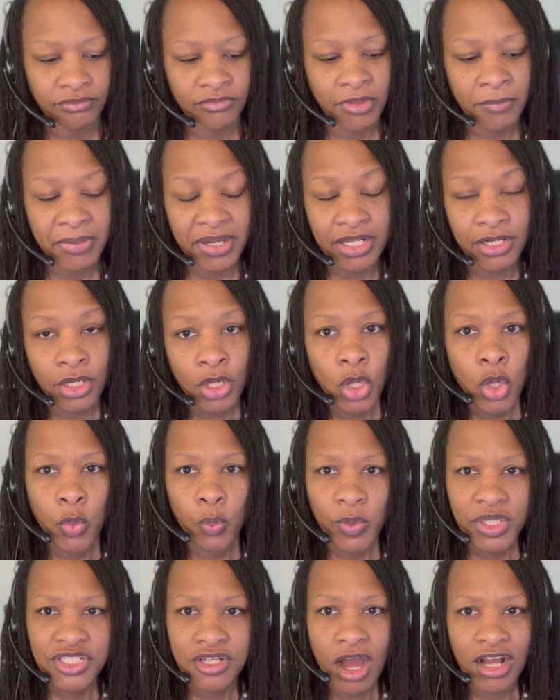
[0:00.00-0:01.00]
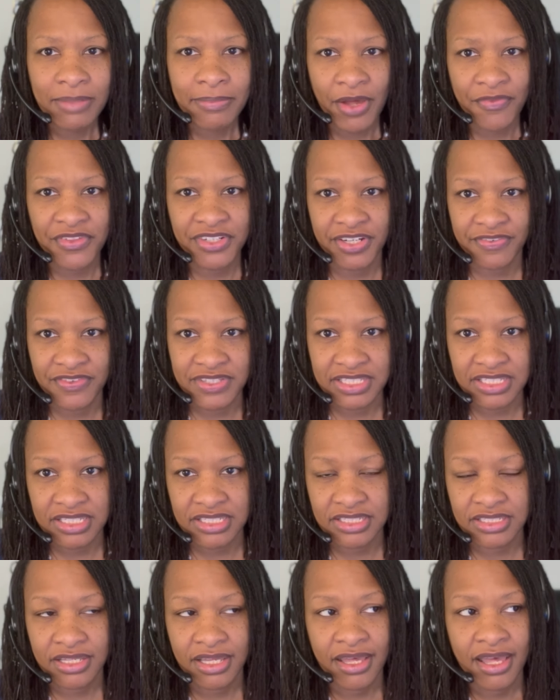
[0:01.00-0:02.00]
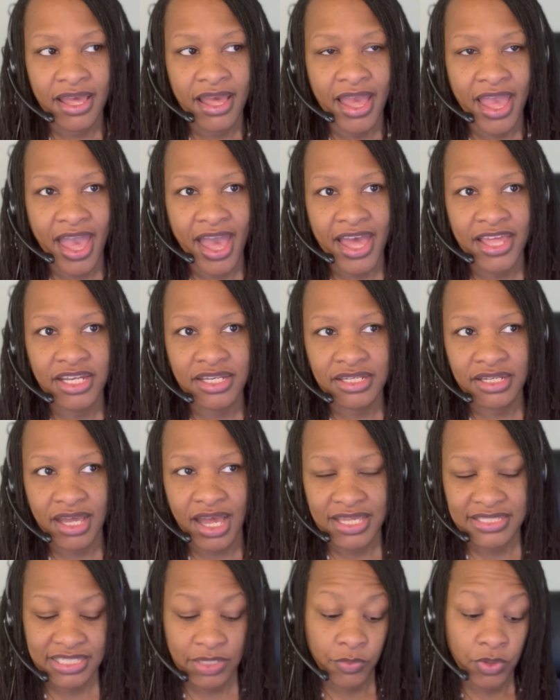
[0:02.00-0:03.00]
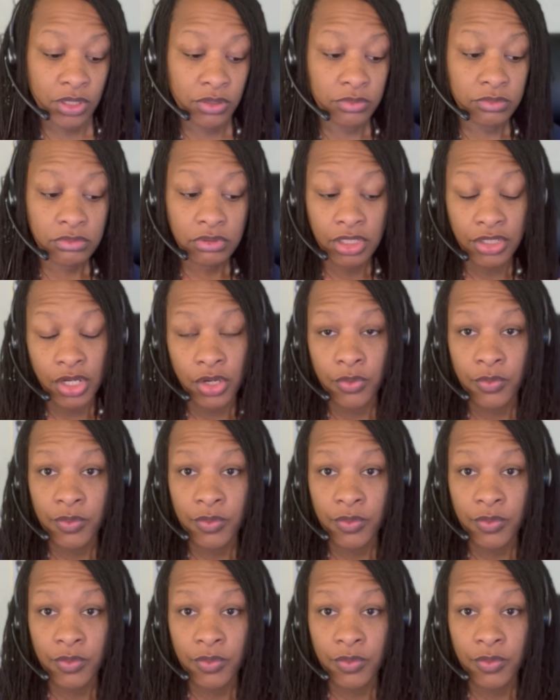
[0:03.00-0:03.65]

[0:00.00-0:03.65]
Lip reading: But we talked about the differences. And I said, well, you know,